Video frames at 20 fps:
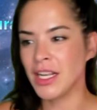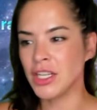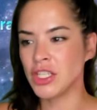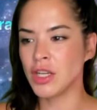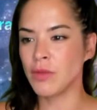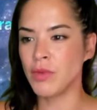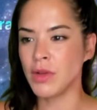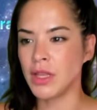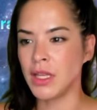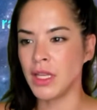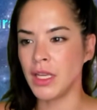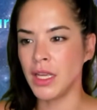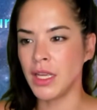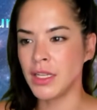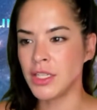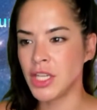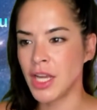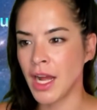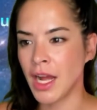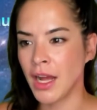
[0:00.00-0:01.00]
to catch up with
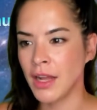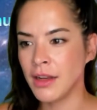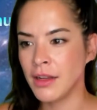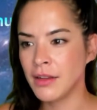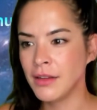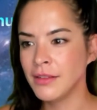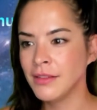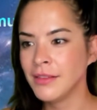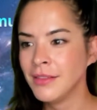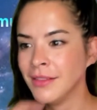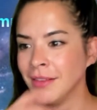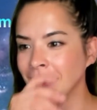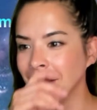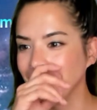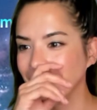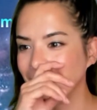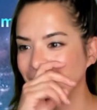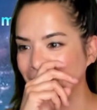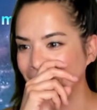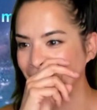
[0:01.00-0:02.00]
the chat.
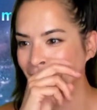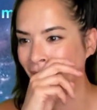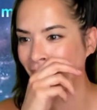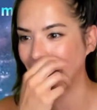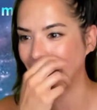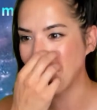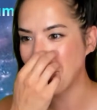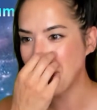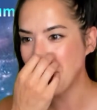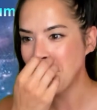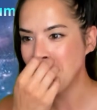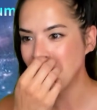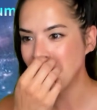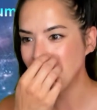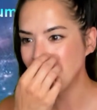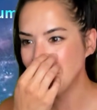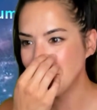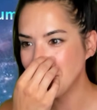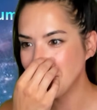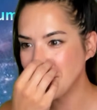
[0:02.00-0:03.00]
Yeah.
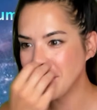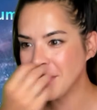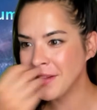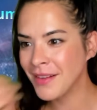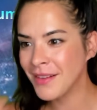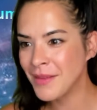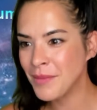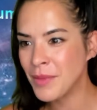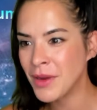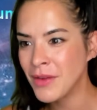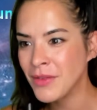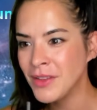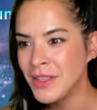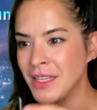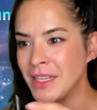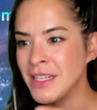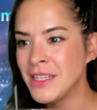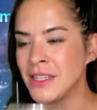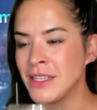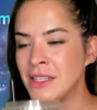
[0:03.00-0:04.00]

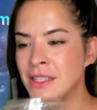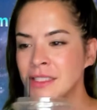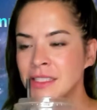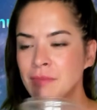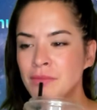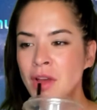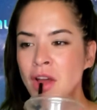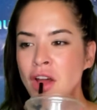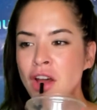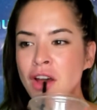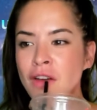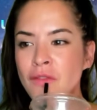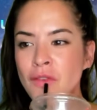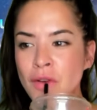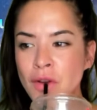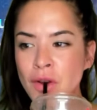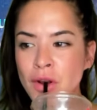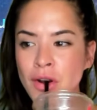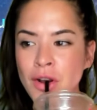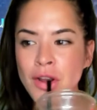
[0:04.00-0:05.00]
Beverly Hills,
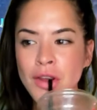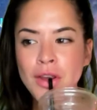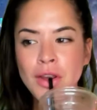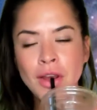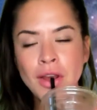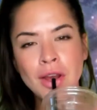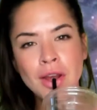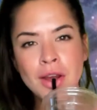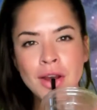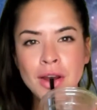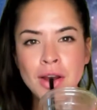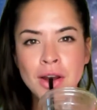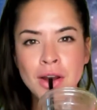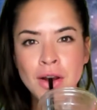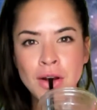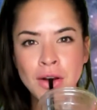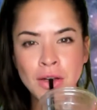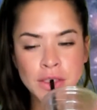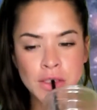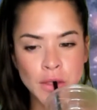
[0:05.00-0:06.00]
Beverly
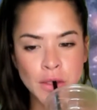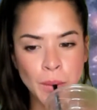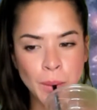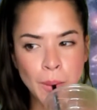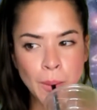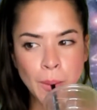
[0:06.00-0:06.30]
Hills.